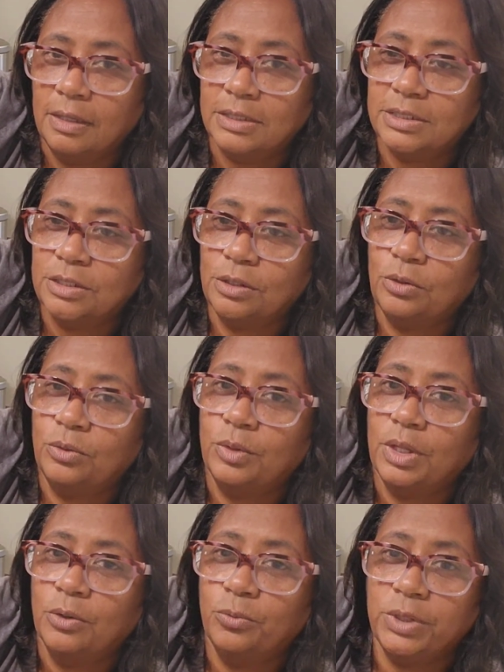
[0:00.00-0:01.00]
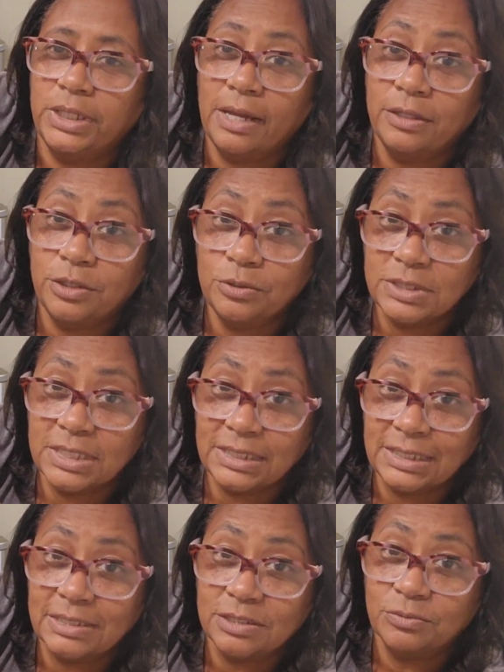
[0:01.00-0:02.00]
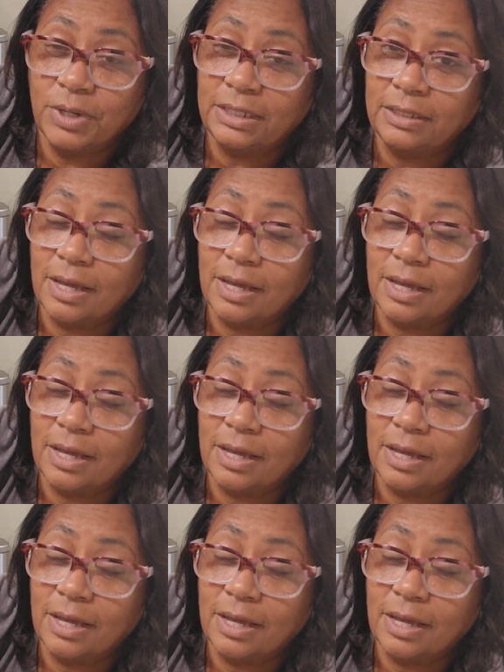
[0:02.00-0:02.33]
So we're not using this right